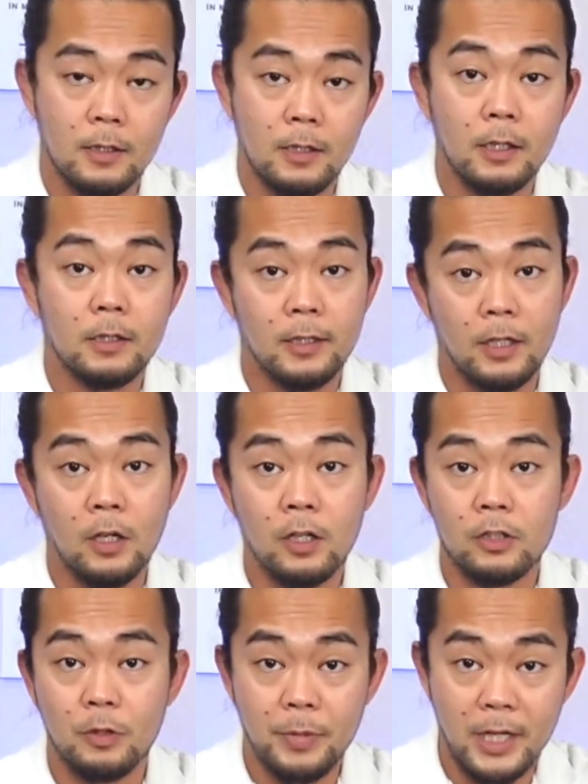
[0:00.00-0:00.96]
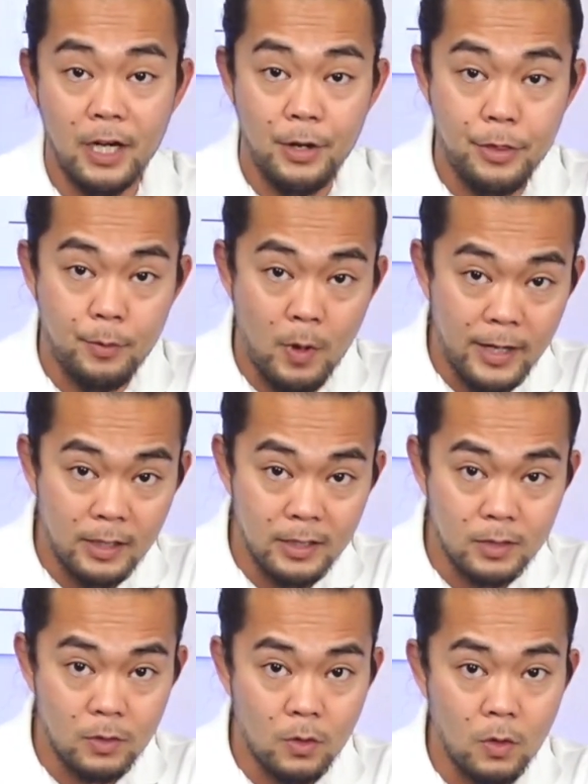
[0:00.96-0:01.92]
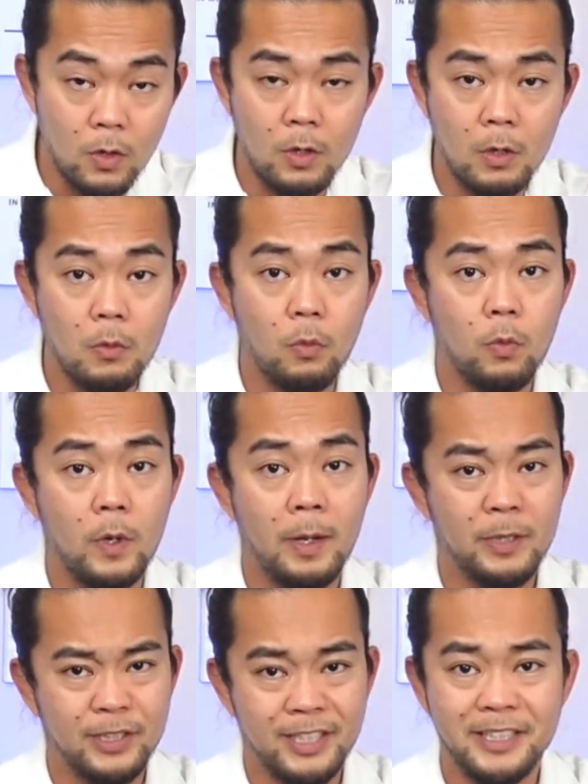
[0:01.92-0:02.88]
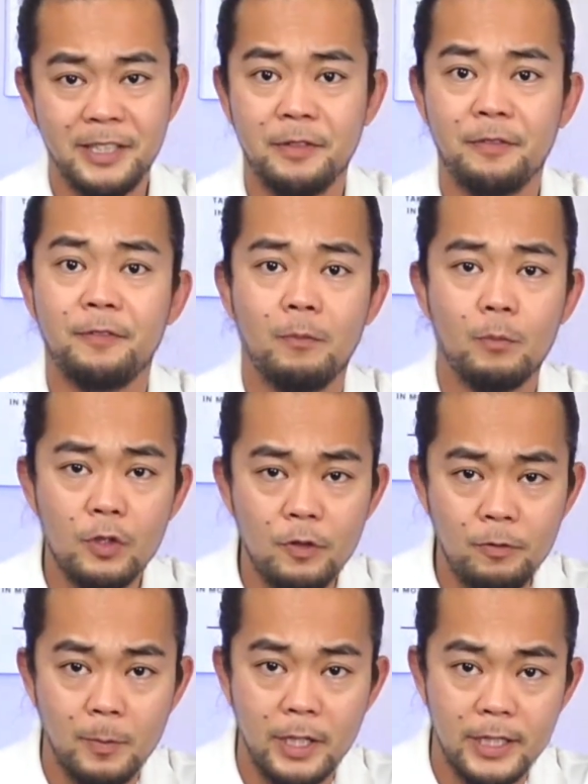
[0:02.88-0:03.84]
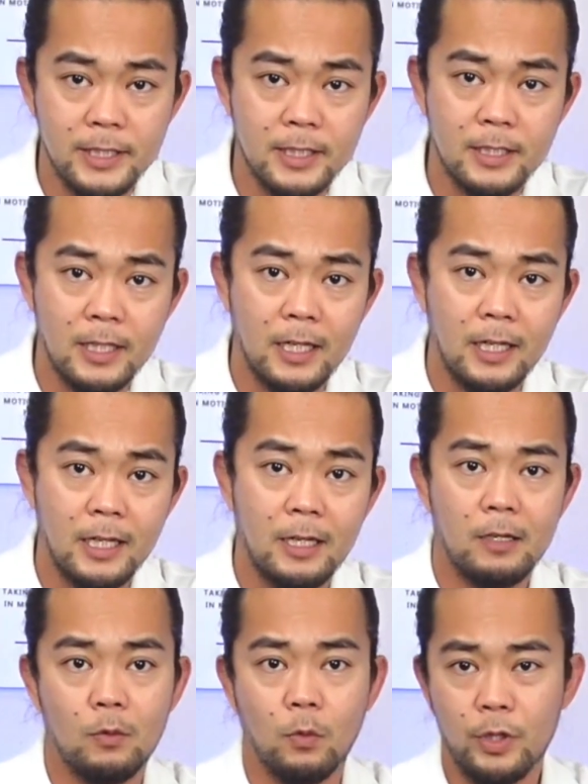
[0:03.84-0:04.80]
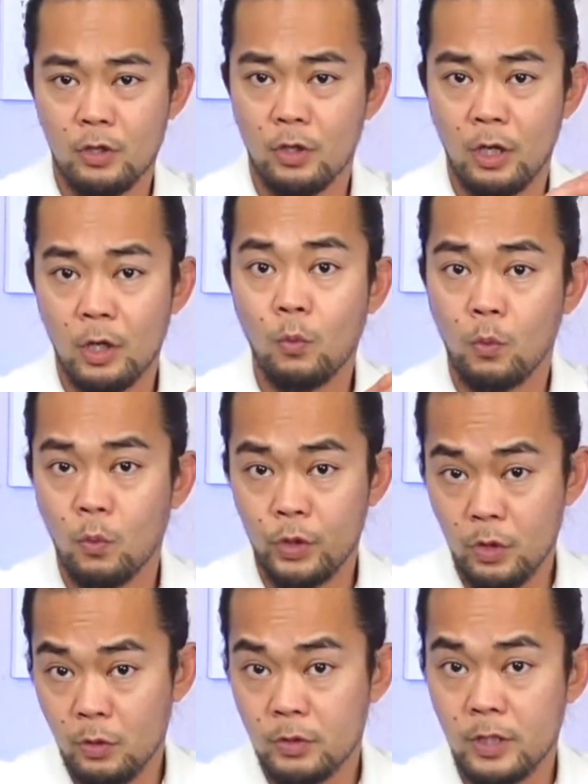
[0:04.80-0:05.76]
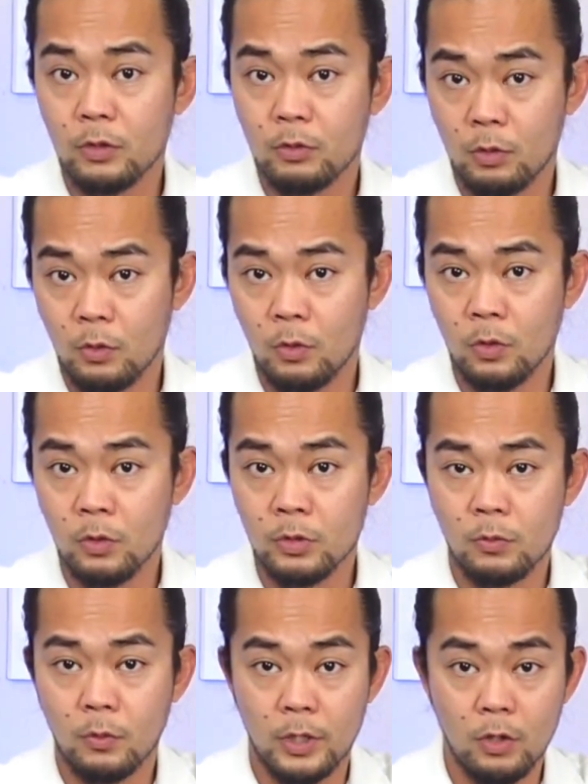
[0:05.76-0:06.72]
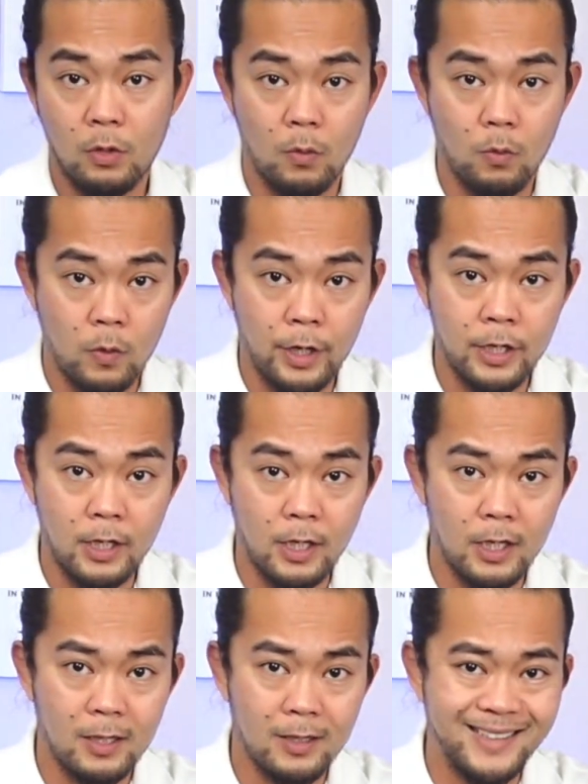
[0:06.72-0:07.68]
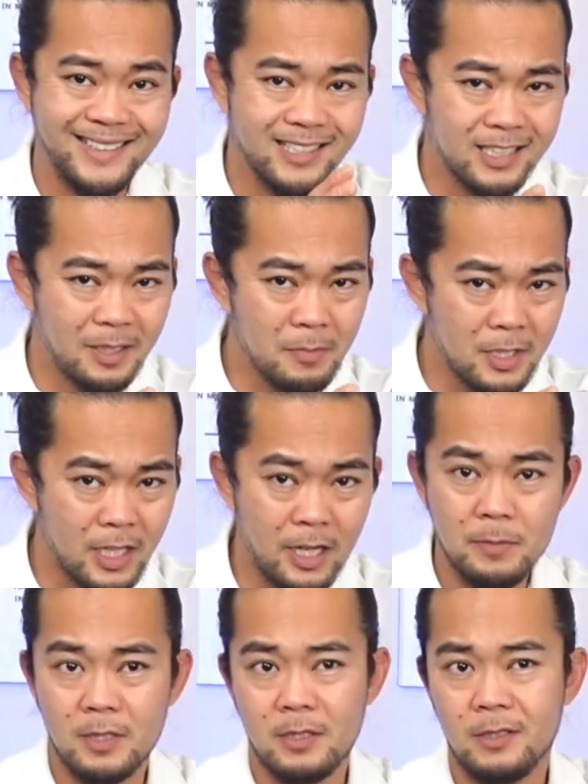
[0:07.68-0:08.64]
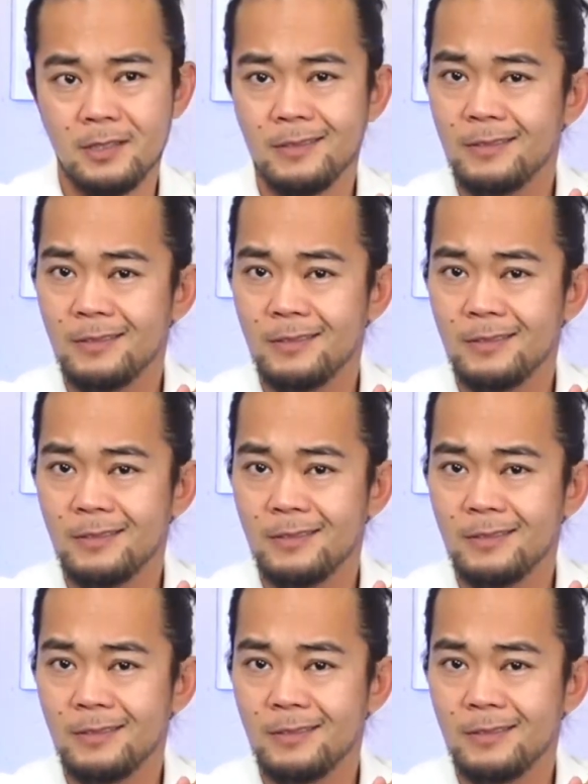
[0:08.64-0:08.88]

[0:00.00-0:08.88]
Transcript: It can also be arthritis or repetitive movements when you are using tools, when you are working, and sometimes